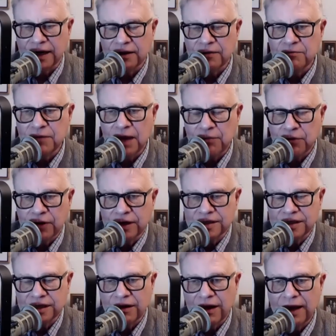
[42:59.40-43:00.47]
the memories
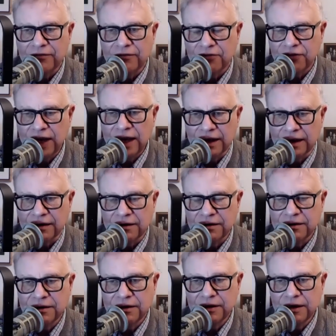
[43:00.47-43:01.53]
and life of Anne.
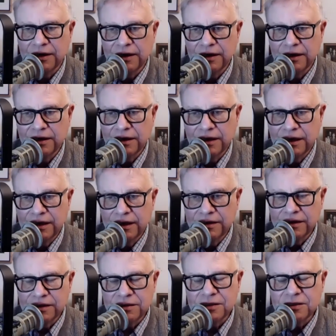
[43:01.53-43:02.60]

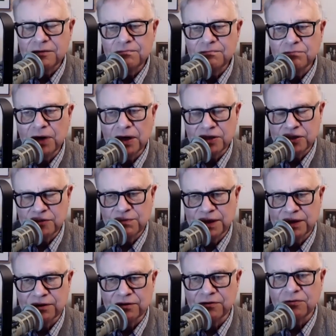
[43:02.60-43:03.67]
This is a much
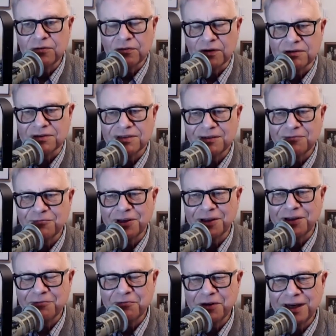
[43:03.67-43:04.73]
bigger universe than
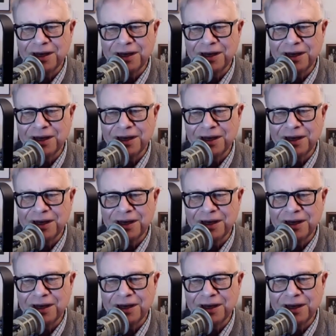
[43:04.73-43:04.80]
we give